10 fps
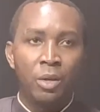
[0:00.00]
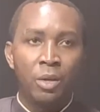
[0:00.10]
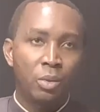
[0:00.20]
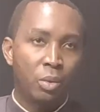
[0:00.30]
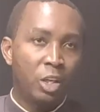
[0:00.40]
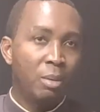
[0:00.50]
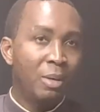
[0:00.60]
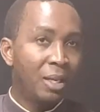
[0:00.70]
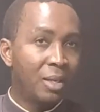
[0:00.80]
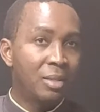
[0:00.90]
So in
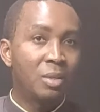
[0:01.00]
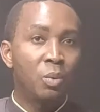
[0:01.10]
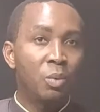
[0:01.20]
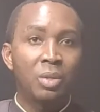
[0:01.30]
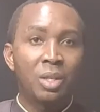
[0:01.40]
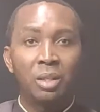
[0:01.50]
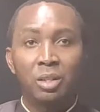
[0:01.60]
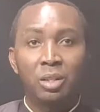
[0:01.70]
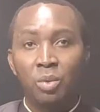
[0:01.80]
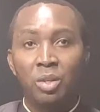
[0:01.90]
many cases, we use
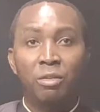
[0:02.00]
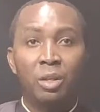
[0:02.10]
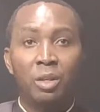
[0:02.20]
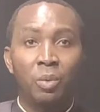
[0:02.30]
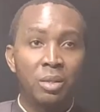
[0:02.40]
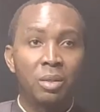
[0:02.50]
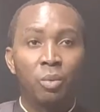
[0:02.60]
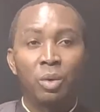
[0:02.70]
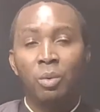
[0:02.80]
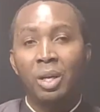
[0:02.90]
ICT tools in different ways
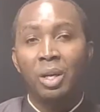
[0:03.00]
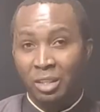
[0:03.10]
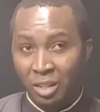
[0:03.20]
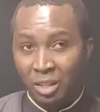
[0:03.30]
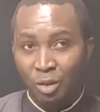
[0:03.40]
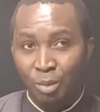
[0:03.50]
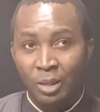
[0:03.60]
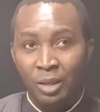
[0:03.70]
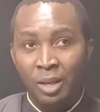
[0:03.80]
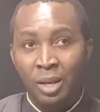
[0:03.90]
when we are teaching
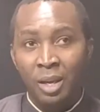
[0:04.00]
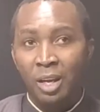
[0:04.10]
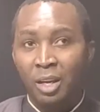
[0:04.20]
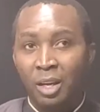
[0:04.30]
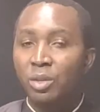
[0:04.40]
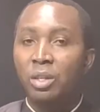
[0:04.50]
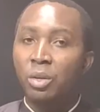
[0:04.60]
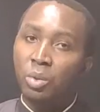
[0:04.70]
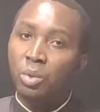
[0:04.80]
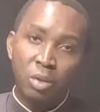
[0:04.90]
normally. And of course, the
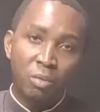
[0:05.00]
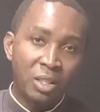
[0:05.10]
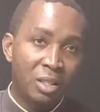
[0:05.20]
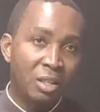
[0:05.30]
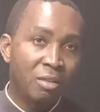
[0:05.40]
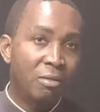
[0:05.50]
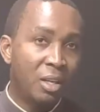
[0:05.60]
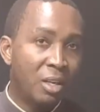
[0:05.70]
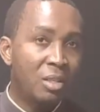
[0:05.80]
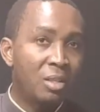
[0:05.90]
usage of ICT
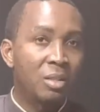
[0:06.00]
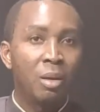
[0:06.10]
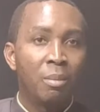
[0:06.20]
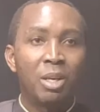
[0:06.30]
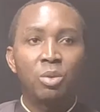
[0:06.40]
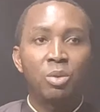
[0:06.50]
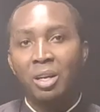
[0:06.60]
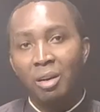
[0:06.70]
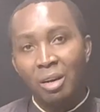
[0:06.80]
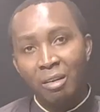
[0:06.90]
varies based on the
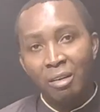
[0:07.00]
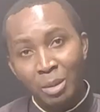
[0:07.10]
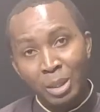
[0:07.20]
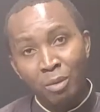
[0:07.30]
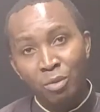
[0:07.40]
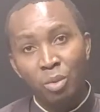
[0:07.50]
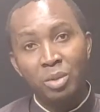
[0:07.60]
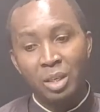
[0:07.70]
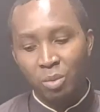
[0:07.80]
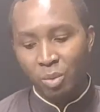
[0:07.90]
availability of
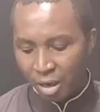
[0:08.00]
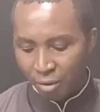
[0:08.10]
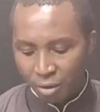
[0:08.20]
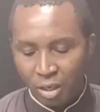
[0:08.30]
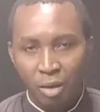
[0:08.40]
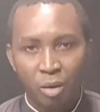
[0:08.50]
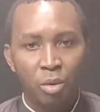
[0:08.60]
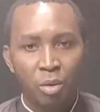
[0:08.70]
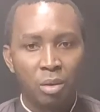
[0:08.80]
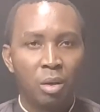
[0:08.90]
tools that we have in our
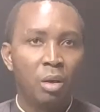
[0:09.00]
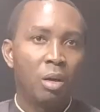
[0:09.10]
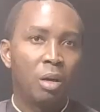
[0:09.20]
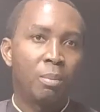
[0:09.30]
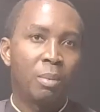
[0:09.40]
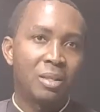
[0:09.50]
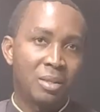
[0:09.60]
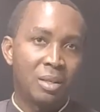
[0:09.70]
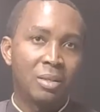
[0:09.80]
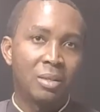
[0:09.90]
own
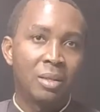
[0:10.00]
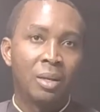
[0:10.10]
practices,